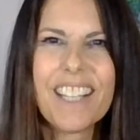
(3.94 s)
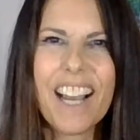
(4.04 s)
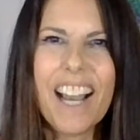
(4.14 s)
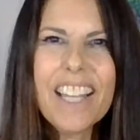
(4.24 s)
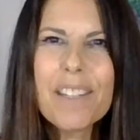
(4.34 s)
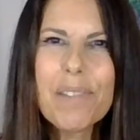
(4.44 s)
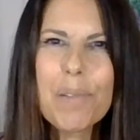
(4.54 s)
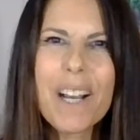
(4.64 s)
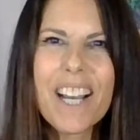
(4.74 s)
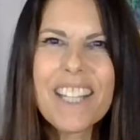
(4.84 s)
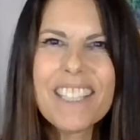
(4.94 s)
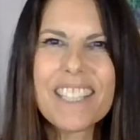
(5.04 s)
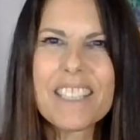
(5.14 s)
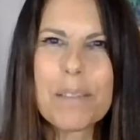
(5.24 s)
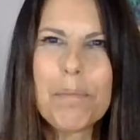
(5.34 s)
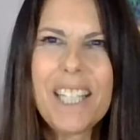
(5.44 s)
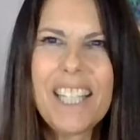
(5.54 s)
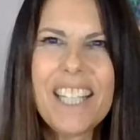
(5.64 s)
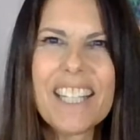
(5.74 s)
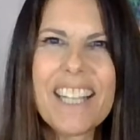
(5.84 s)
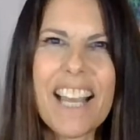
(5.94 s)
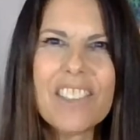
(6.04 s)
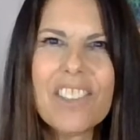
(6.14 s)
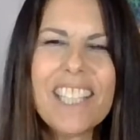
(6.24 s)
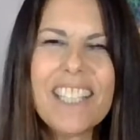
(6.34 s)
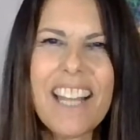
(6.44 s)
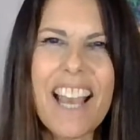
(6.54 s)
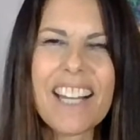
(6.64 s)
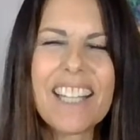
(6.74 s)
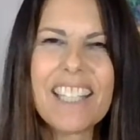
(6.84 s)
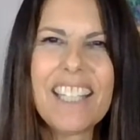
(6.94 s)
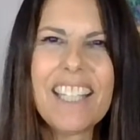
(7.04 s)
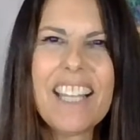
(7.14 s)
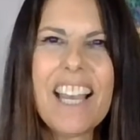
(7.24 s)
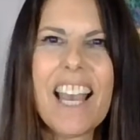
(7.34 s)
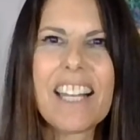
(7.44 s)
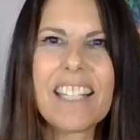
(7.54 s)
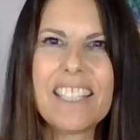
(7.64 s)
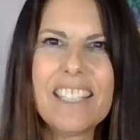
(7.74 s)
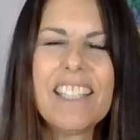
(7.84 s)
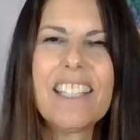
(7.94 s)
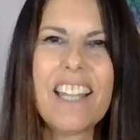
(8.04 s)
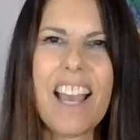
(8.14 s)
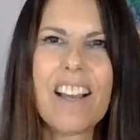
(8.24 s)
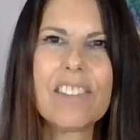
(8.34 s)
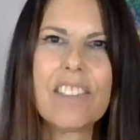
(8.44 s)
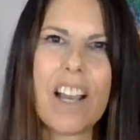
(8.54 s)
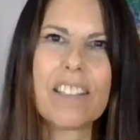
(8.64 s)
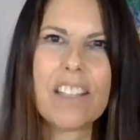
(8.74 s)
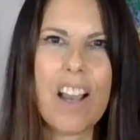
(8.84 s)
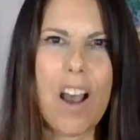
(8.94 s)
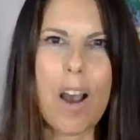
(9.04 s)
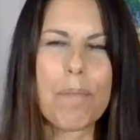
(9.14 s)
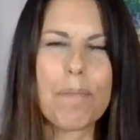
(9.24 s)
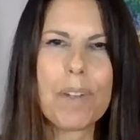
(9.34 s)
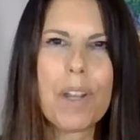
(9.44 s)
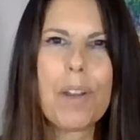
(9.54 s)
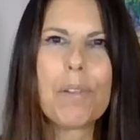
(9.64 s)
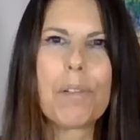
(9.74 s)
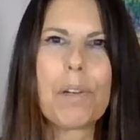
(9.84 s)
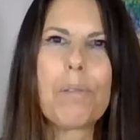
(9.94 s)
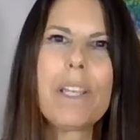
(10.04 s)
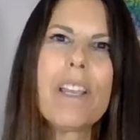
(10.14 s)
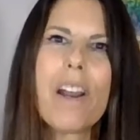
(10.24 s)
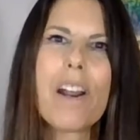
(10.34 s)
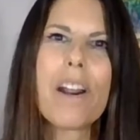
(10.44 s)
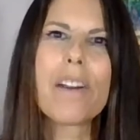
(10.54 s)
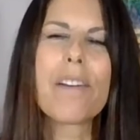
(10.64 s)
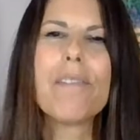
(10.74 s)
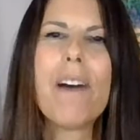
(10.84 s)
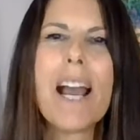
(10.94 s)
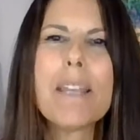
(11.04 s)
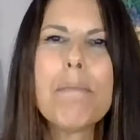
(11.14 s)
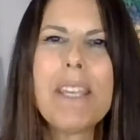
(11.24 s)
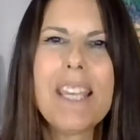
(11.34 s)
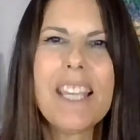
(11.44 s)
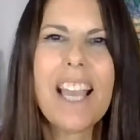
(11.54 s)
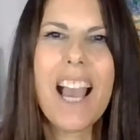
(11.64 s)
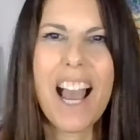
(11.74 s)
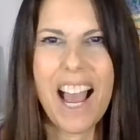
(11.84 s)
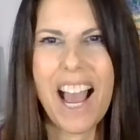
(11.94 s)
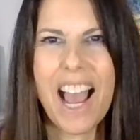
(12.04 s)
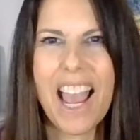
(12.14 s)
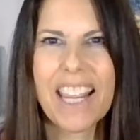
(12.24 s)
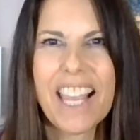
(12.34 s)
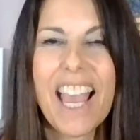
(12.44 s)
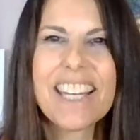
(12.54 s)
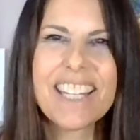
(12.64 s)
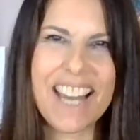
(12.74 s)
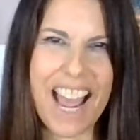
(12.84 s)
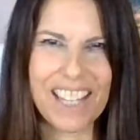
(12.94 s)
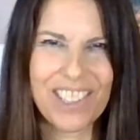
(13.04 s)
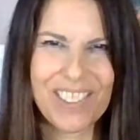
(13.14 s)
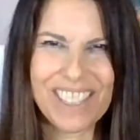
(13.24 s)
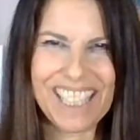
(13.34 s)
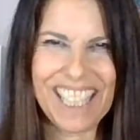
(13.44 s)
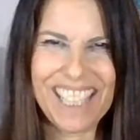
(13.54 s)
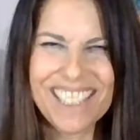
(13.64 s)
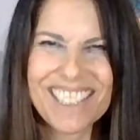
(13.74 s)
Hi everyone, it's me, Naturally Natalie at lilanow.com, where we are vibing high naturally.